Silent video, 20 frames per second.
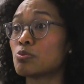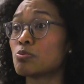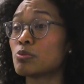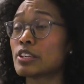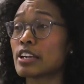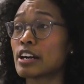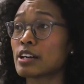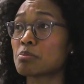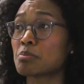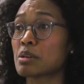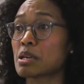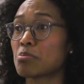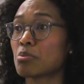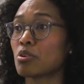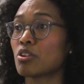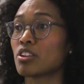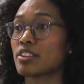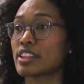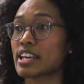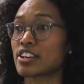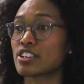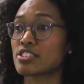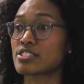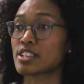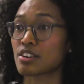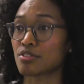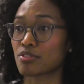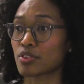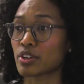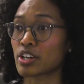young people that are
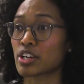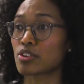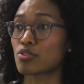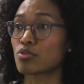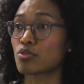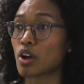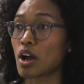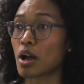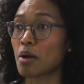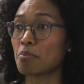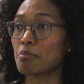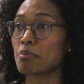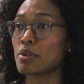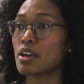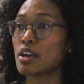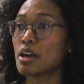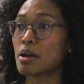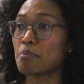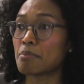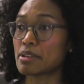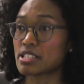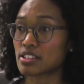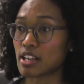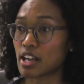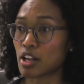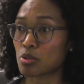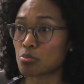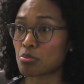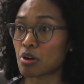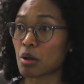suffering from mental
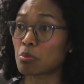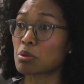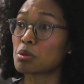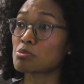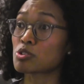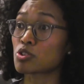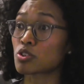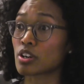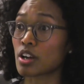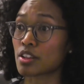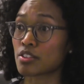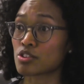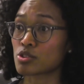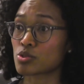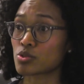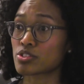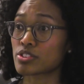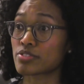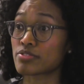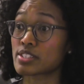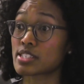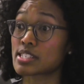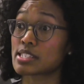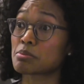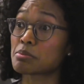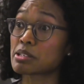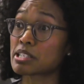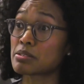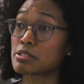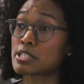health problems or other sorts of
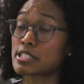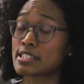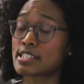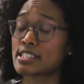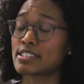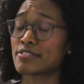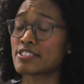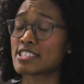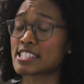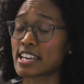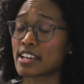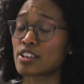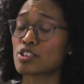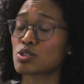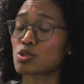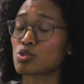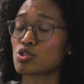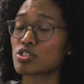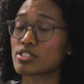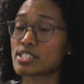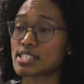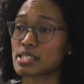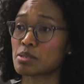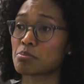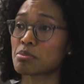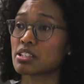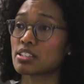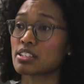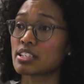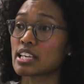psychosocial
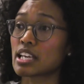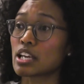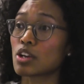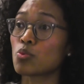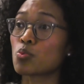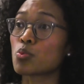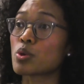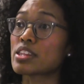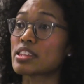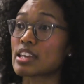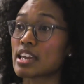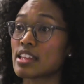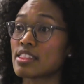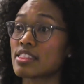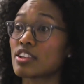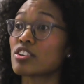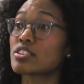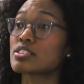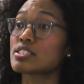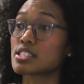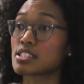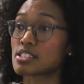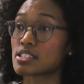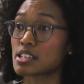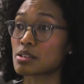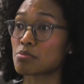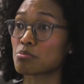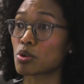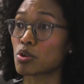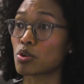disability within their
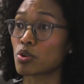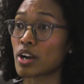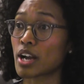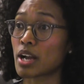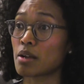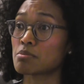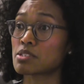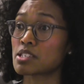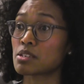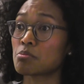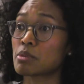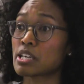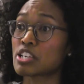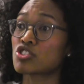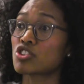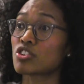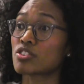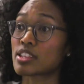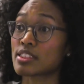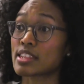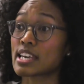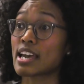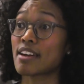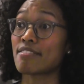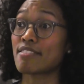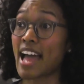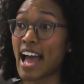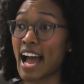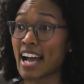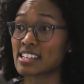existing programs, and make sure that they
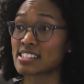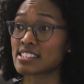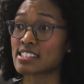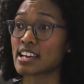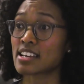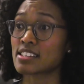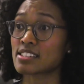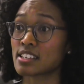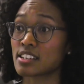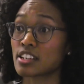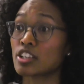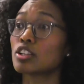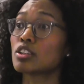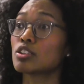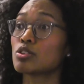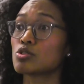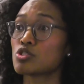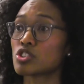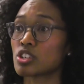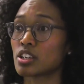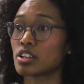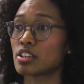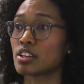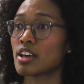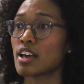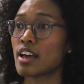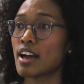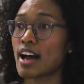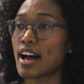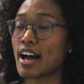have access, and inclusion
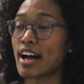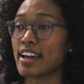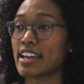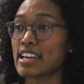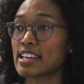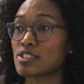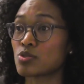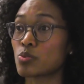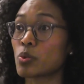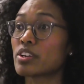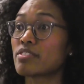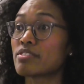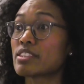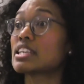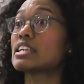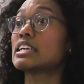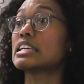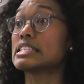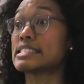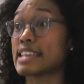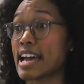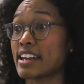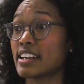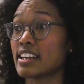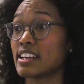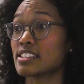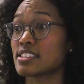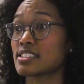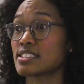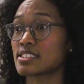is one of the key
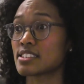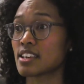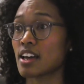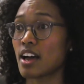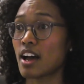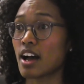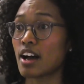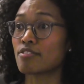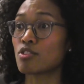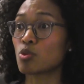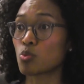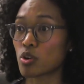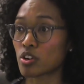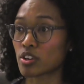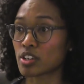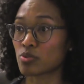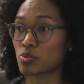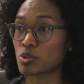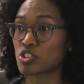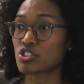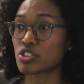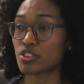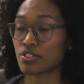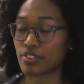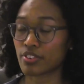tenets of the work in which they're